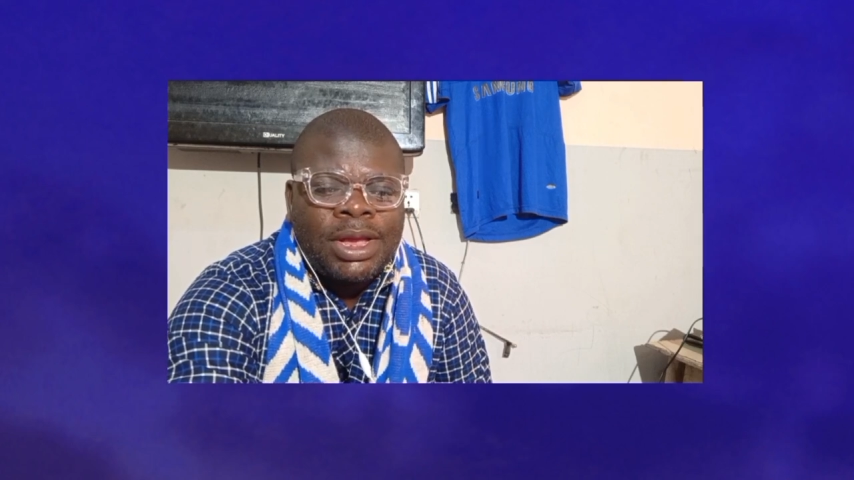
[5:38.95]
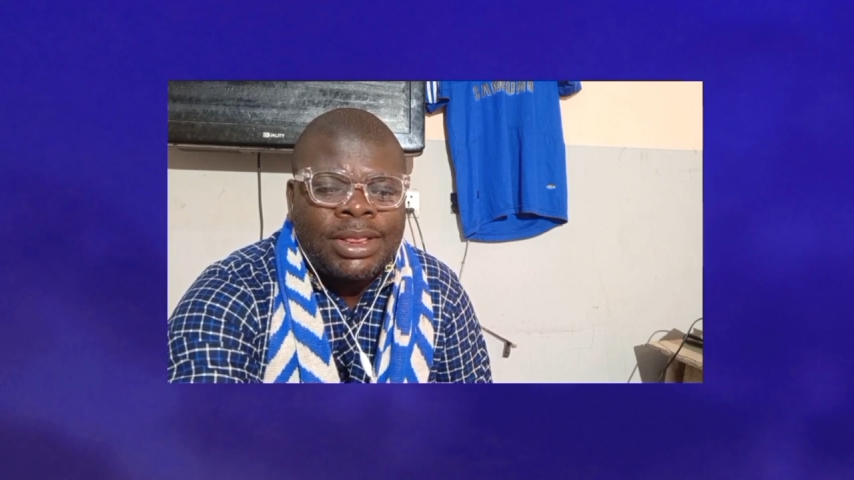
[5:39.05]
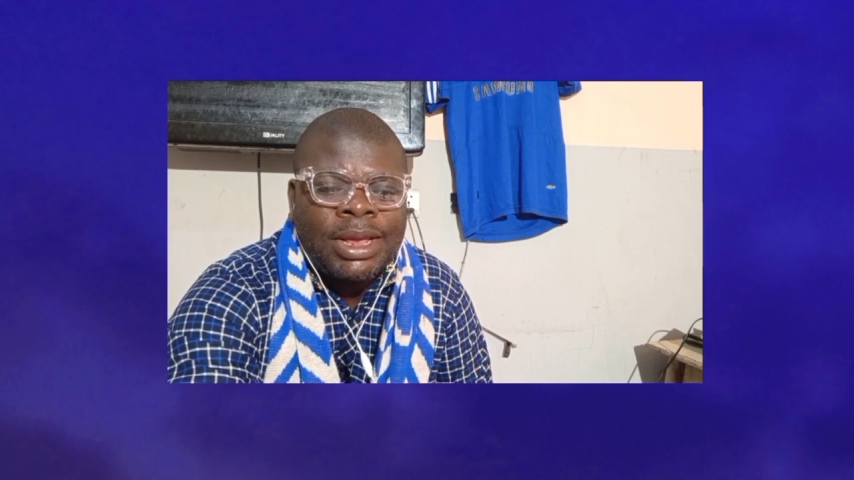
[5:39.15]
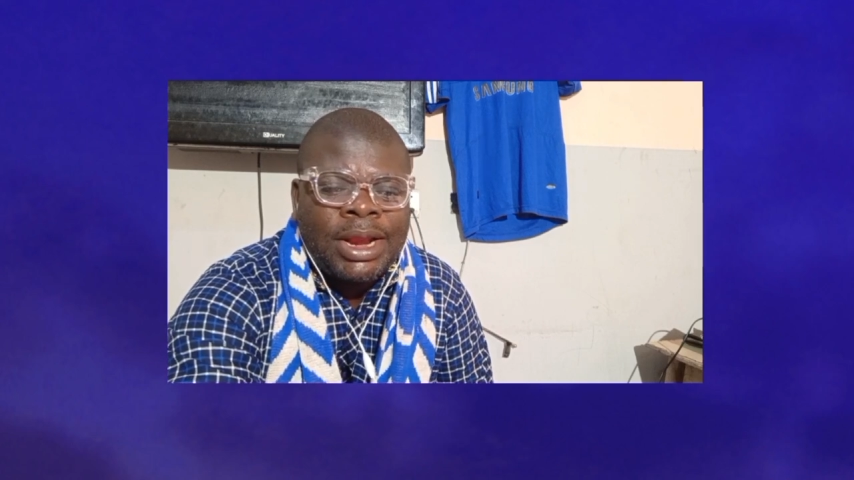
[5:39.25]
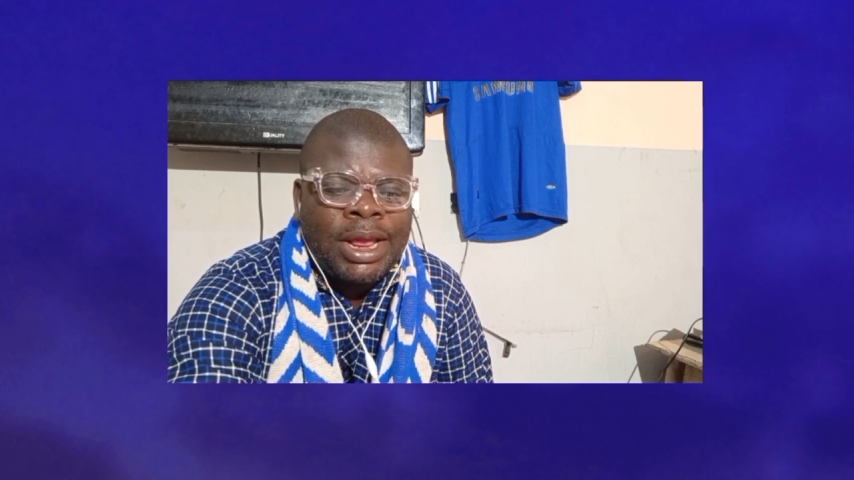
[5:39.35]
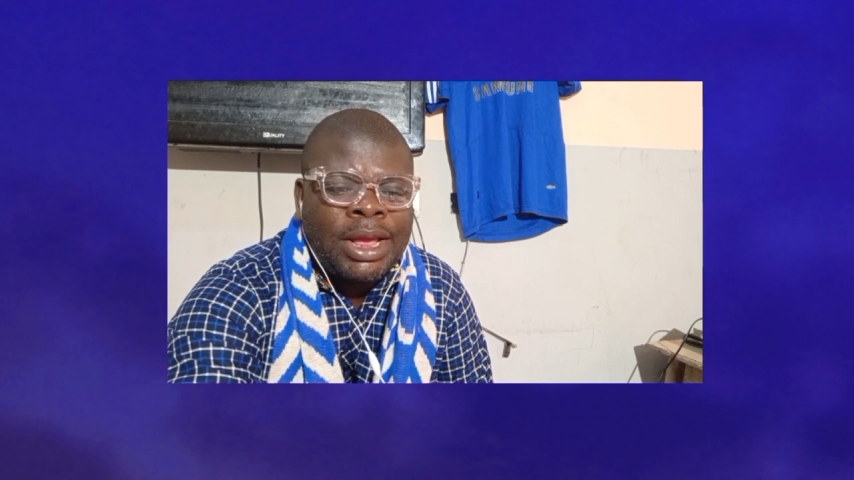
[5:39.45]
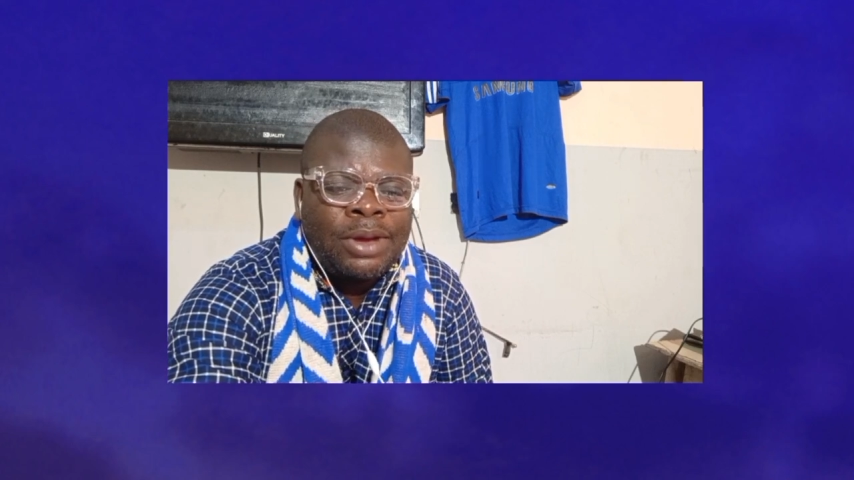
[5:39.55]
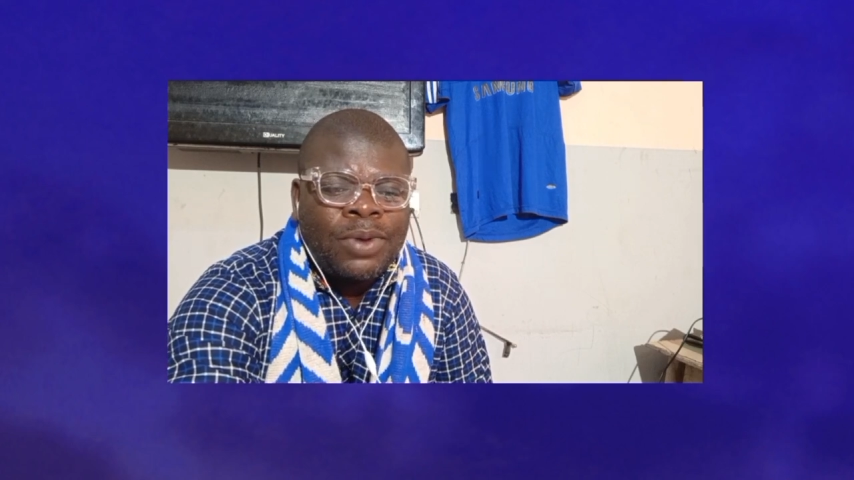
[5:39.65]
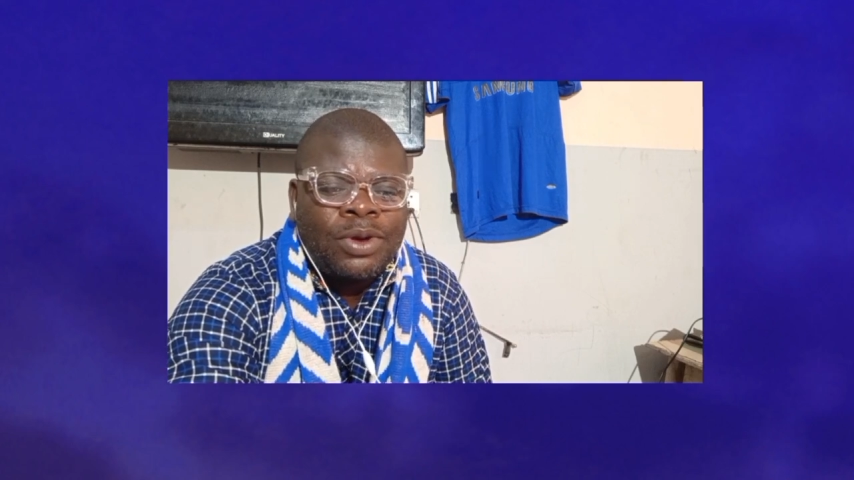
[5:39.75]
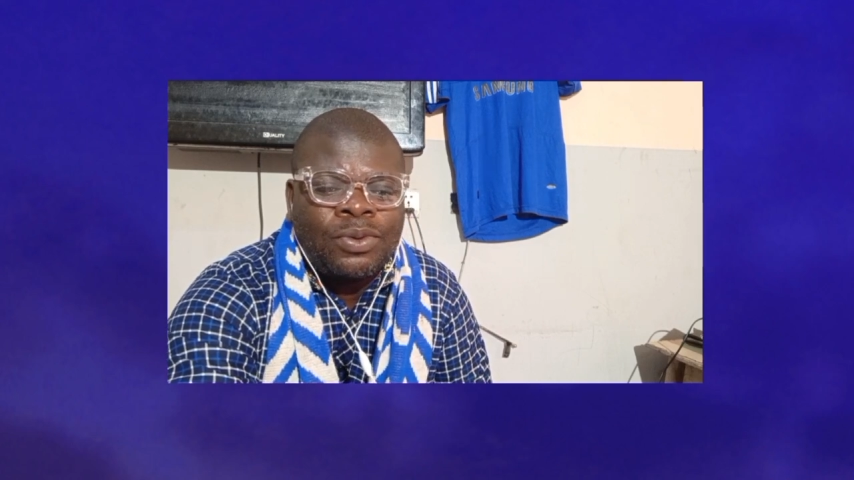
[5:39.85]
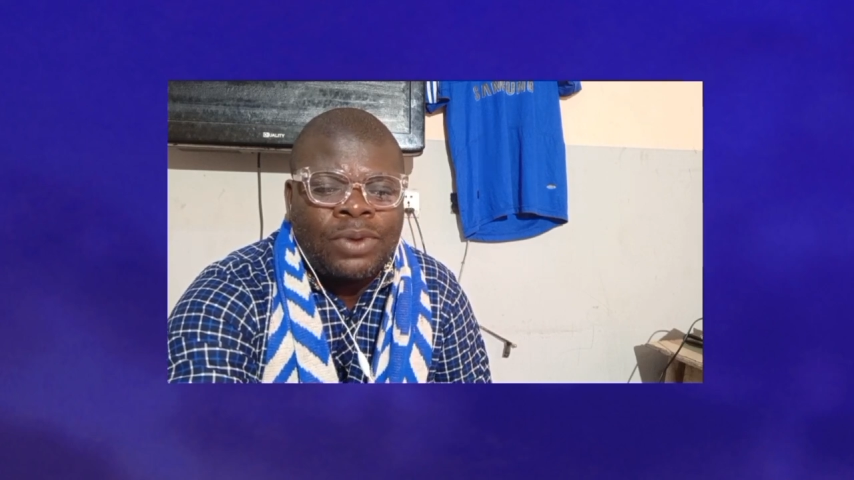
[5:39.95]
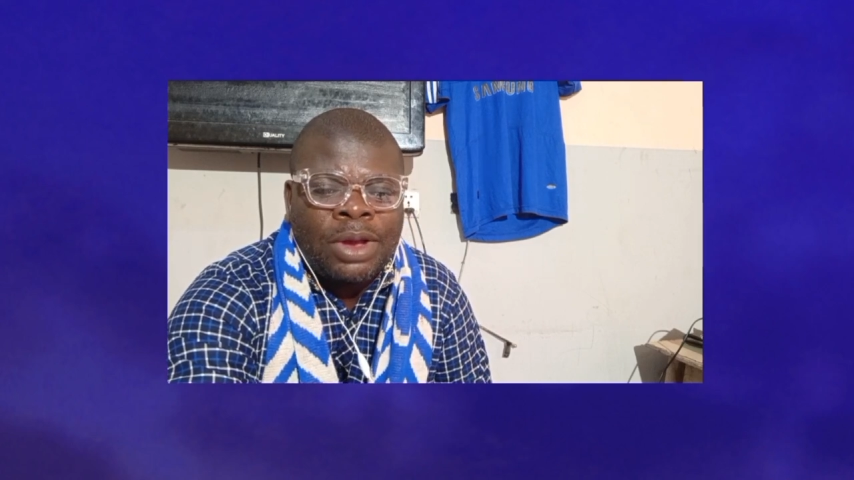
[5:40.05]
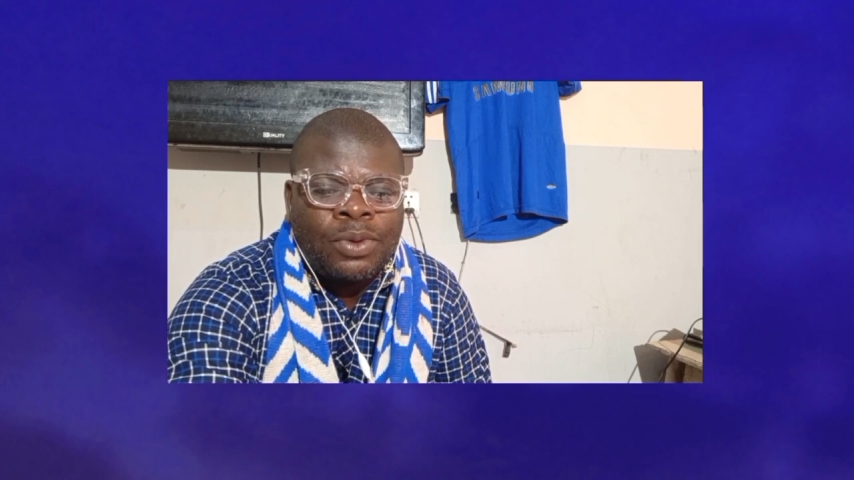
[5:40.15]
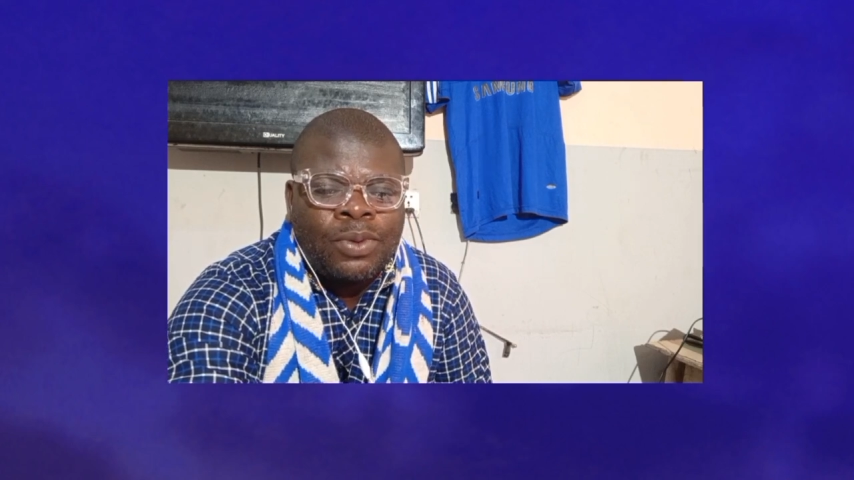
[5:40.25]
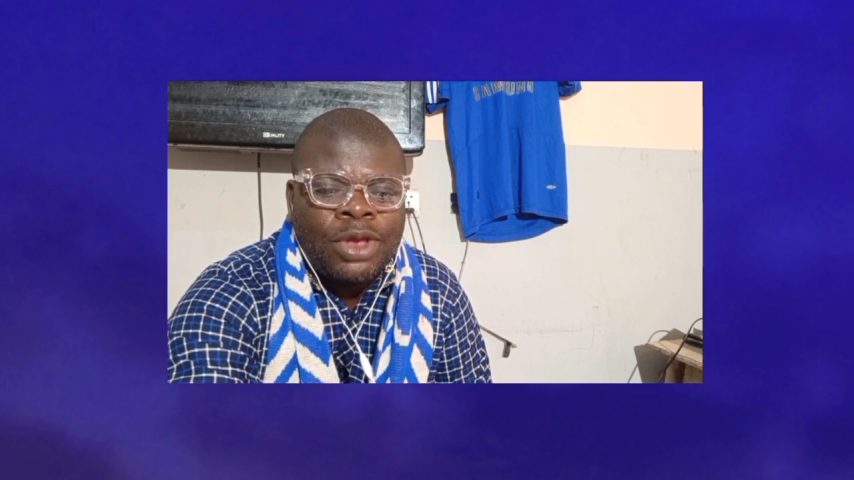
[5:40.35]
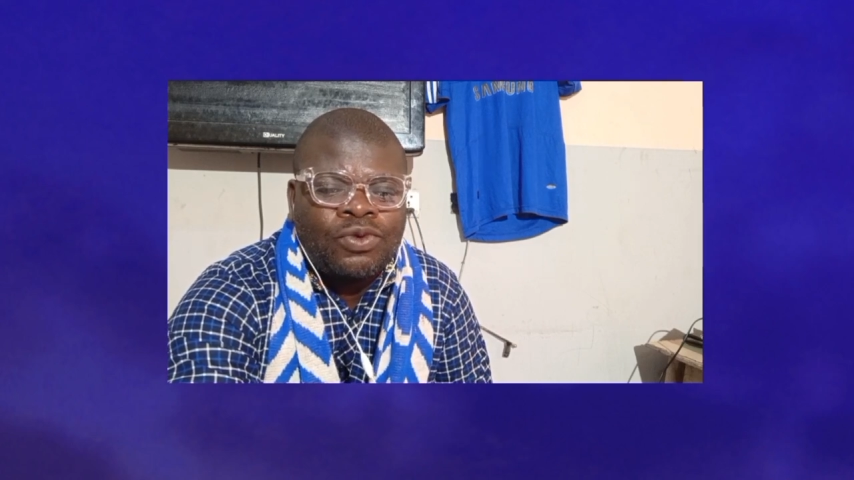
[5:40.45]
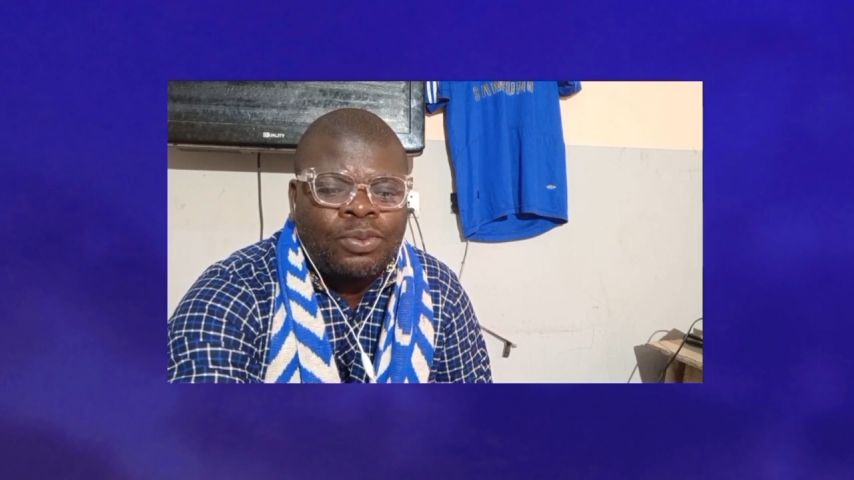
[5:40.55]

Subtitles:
Then when we went